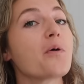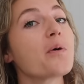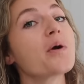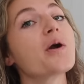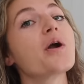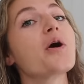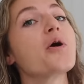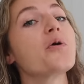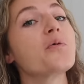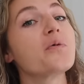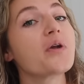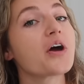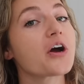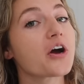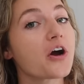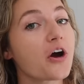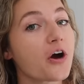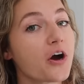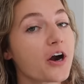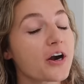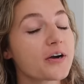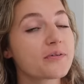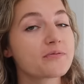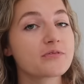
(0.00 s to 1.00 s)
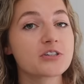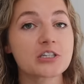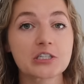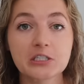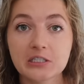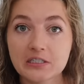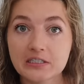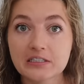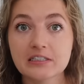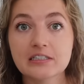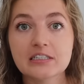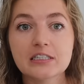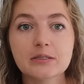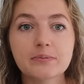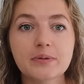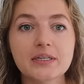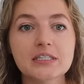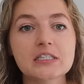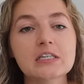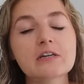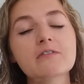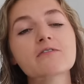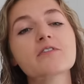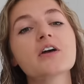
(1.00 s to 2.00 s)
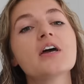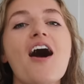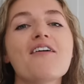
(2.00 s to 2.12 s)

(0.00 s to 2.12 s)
or own a car, which is expensive.